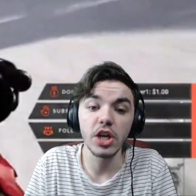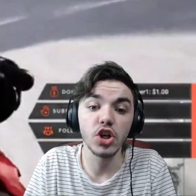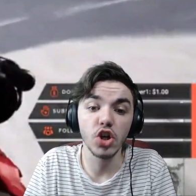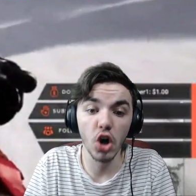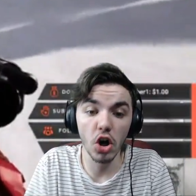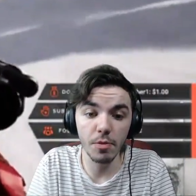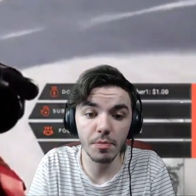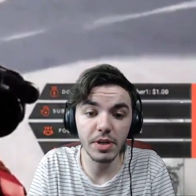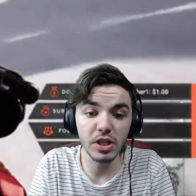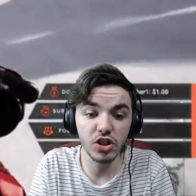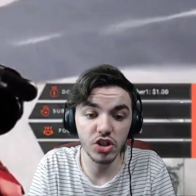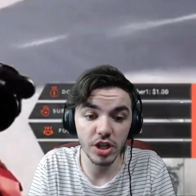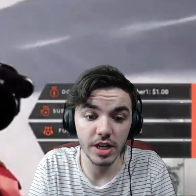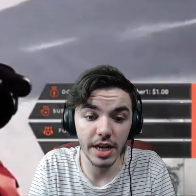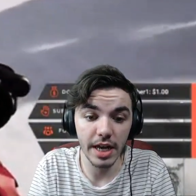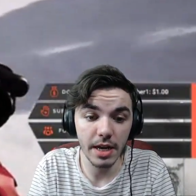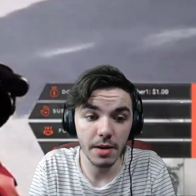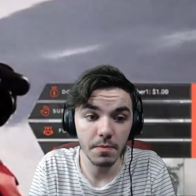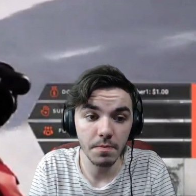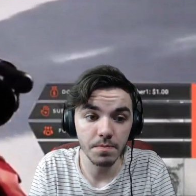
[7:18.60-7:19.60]
could be
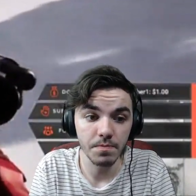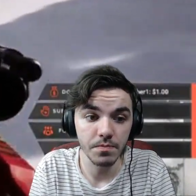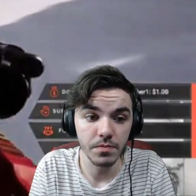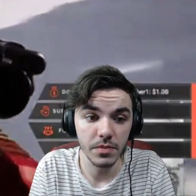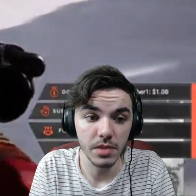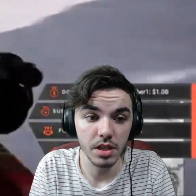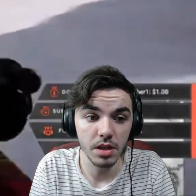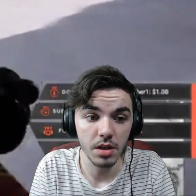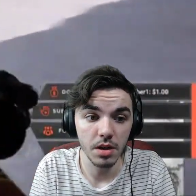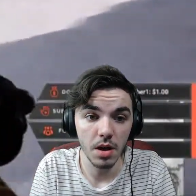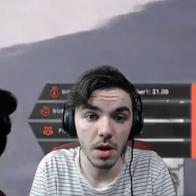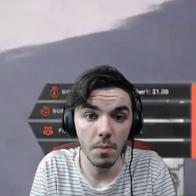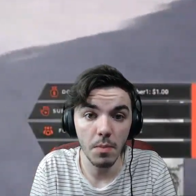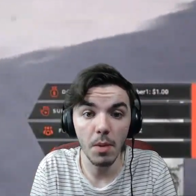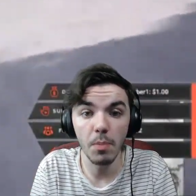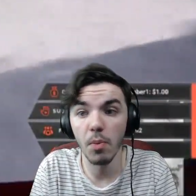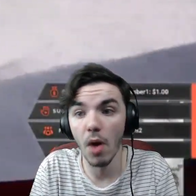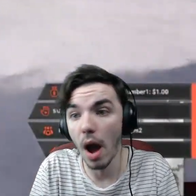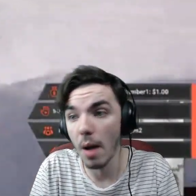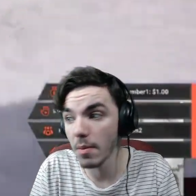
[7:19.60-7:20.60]
cheating
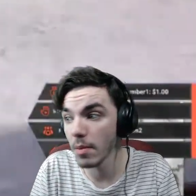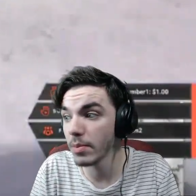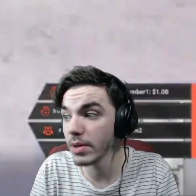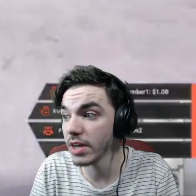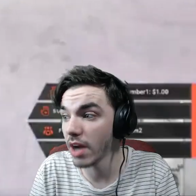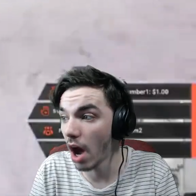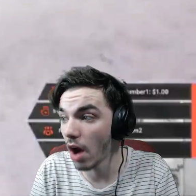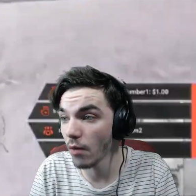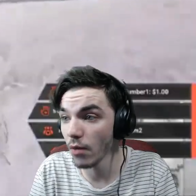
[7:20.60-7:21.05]
but probably not